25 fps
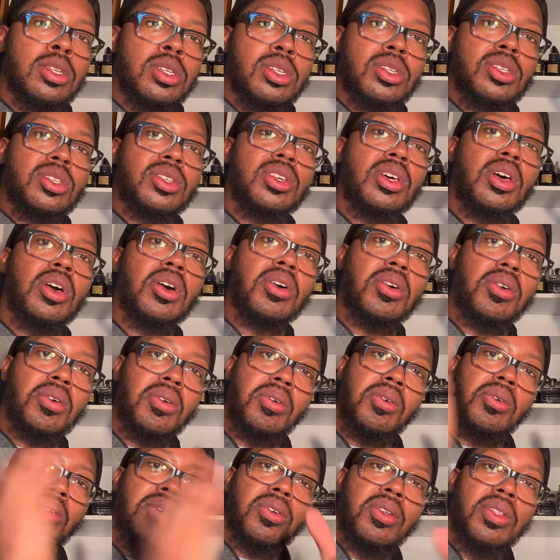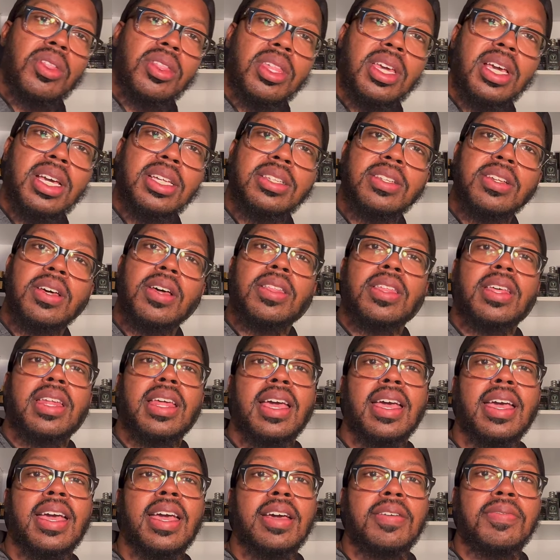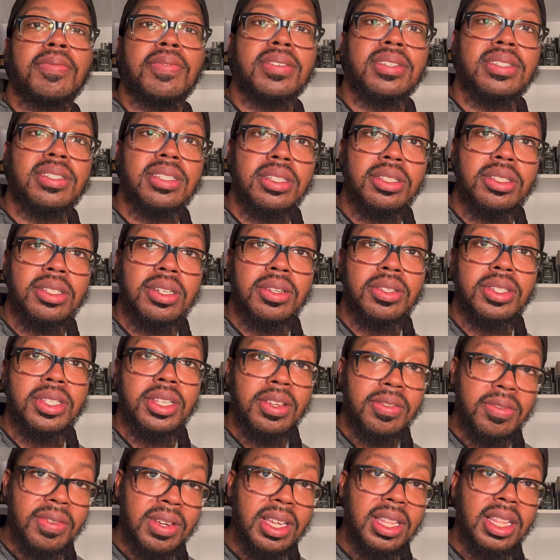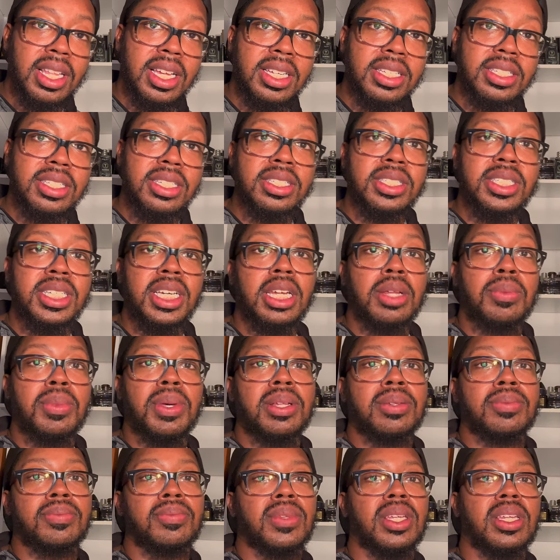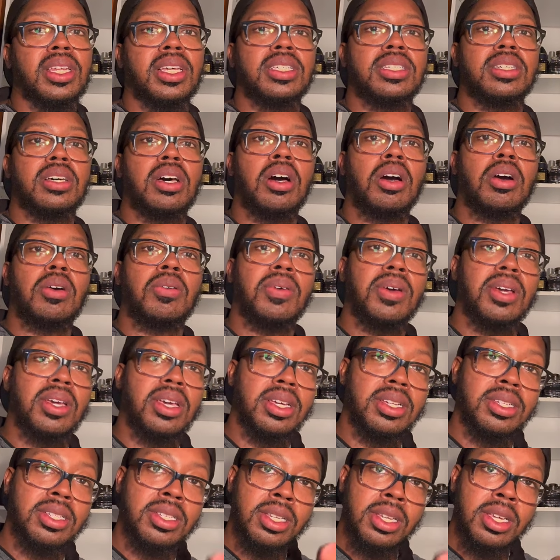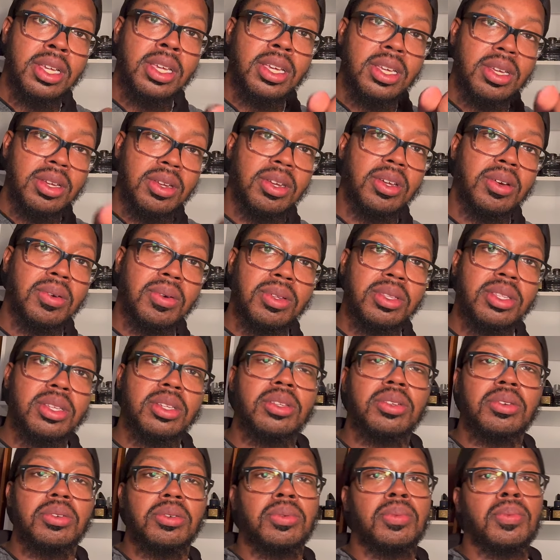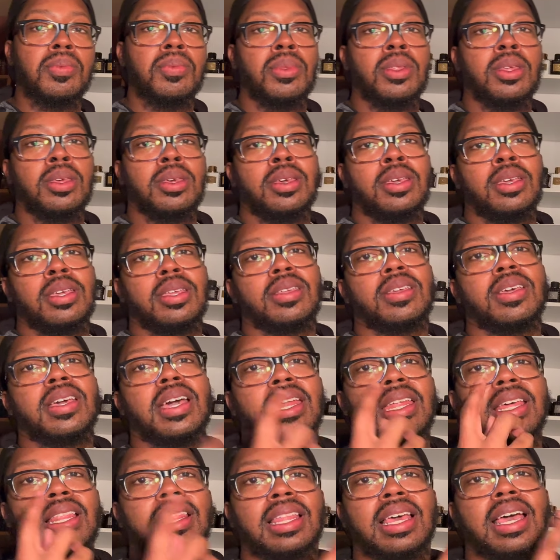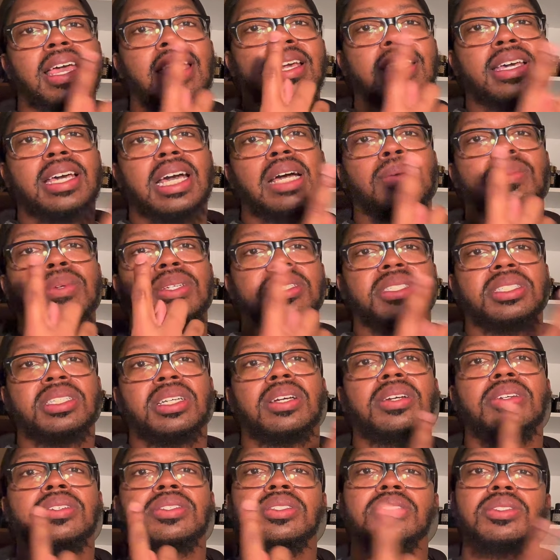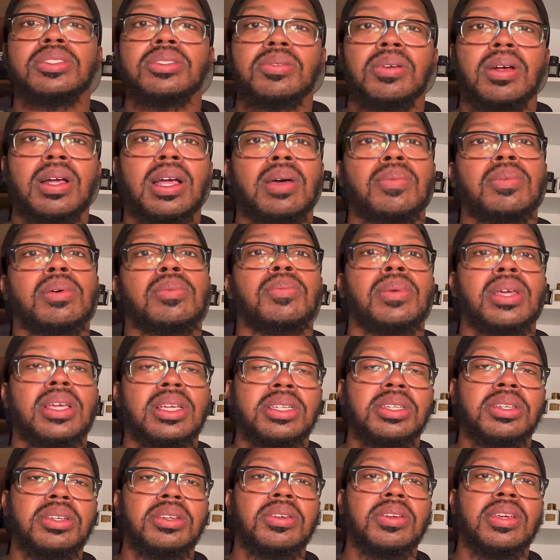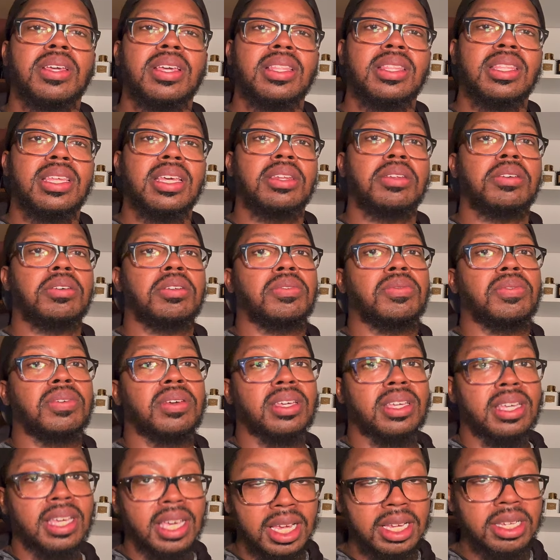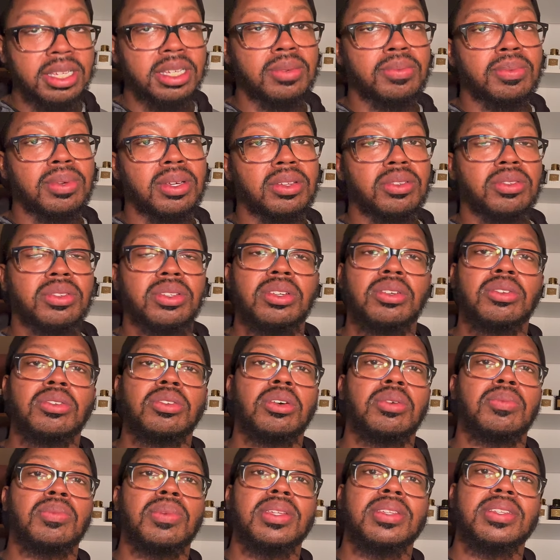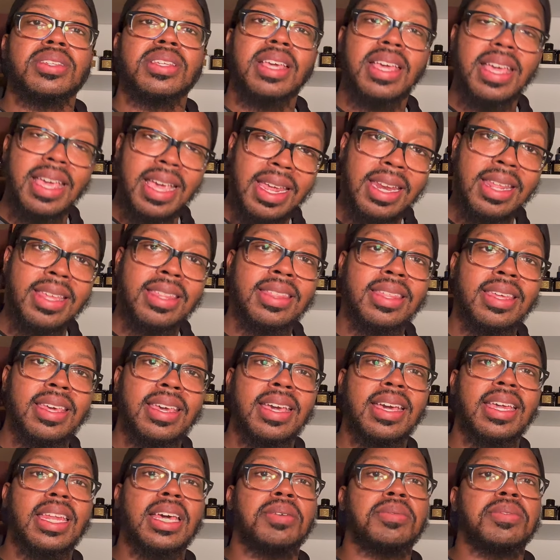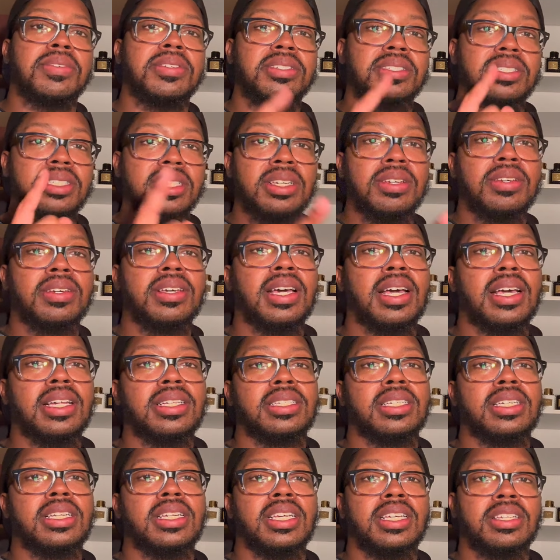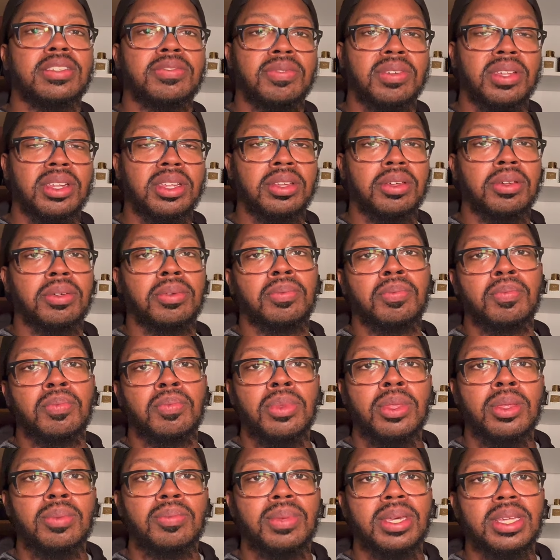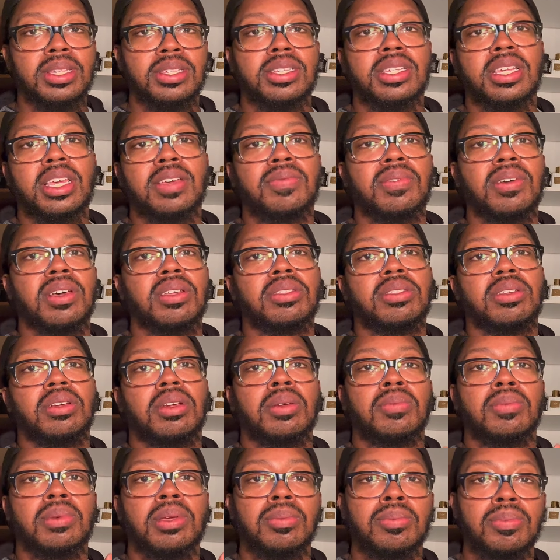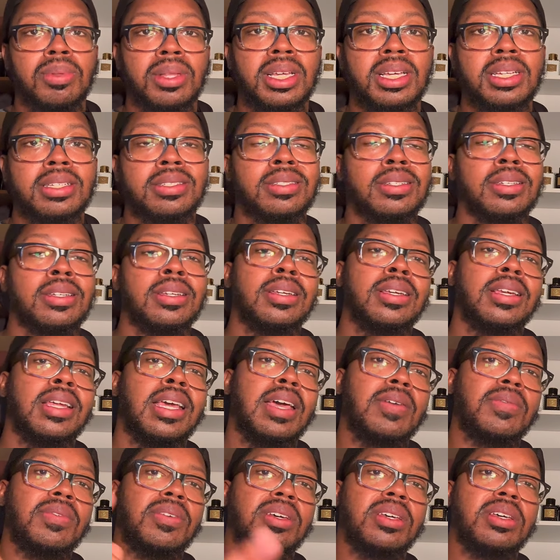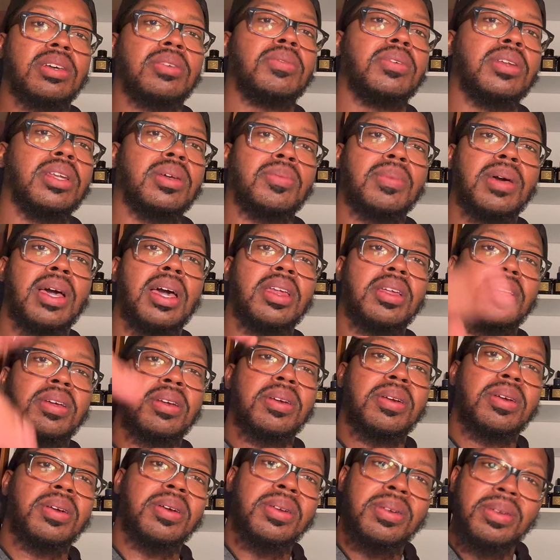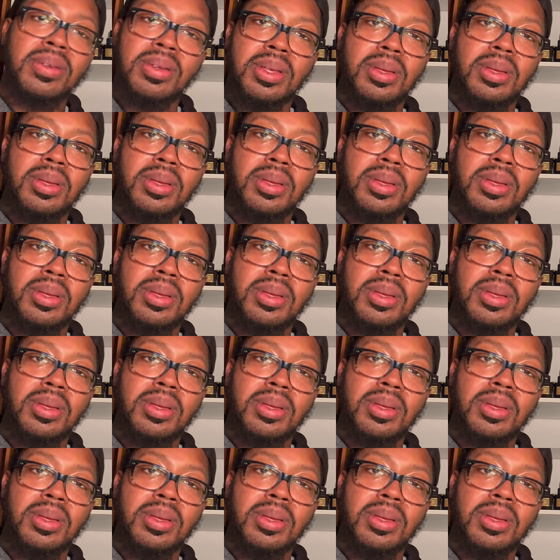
So, that's all that I have for Scent Talk TV, ladies and gentlemen. And as always, you know what to do. You gotta like, comment, share, and subscribe, and make sure you hit that notification bell so you don't miss anything. And I will see you guys in the next video. Be safe out there and be blessed. Have a good one. I'm out of here.